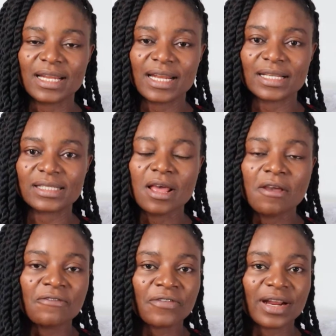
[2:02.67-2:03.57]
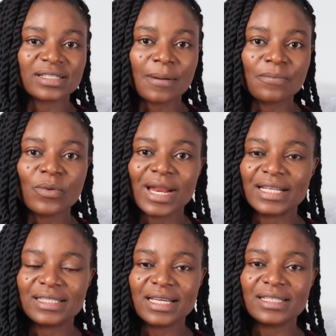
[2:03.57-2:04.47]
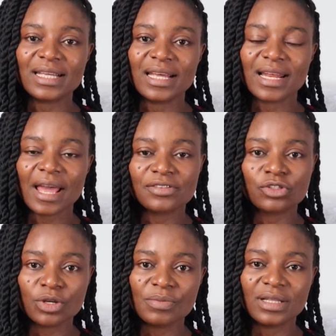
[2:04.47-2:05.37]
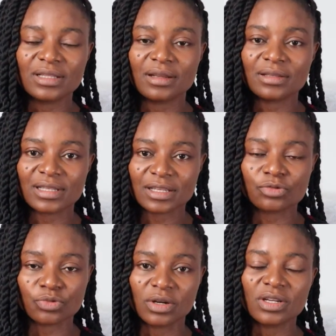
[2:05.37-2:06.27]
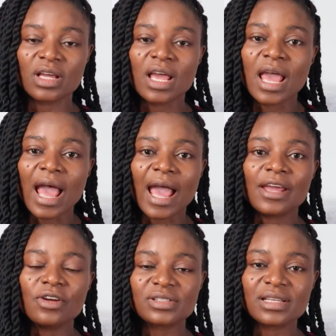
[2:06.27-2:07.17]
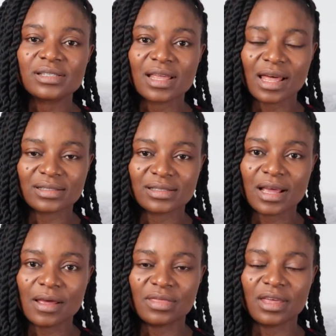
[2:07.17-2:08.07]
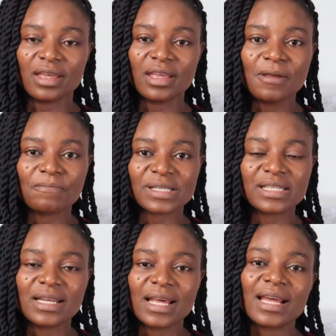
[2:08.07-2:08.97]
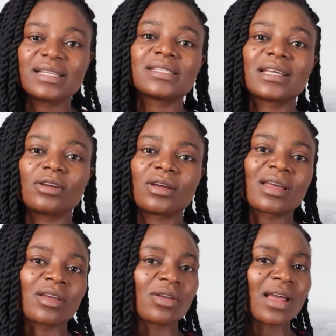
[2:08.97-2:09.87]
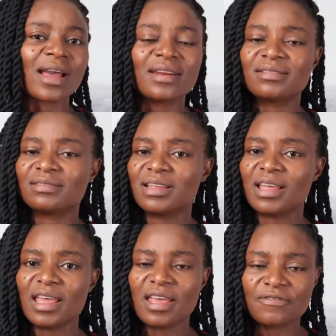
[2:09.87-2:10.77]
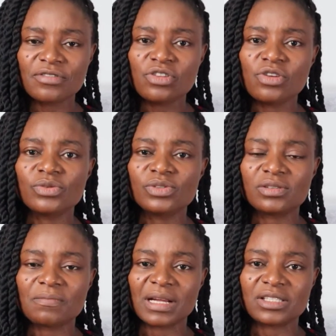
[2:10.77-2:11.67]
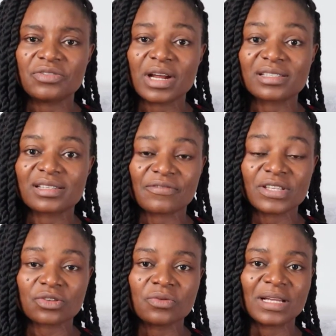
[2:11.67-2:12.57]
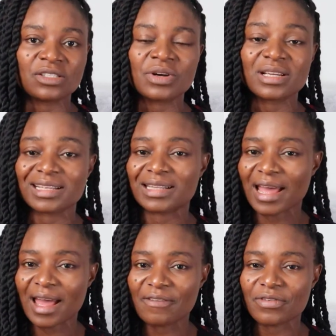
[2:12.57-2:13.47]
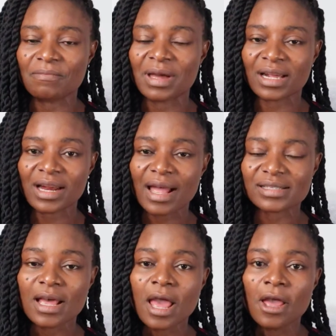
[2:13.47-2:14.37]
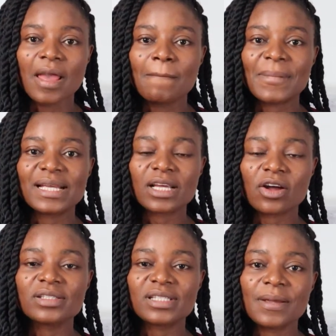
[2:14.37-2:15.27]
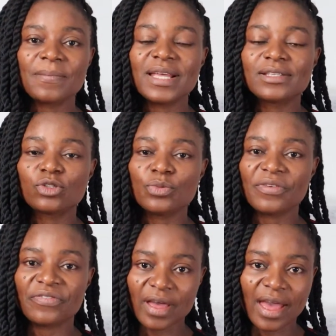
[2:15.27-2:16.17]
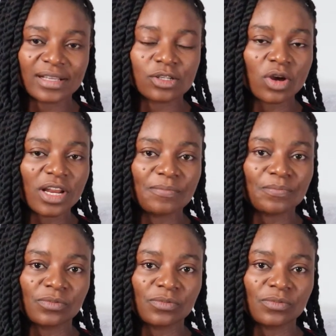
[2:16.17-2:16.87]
learners. For example, when I did a live streaming test run, I noticed that the in-person learners can even use materials, physical materials that I have in my class. My second tip is to be fair at calling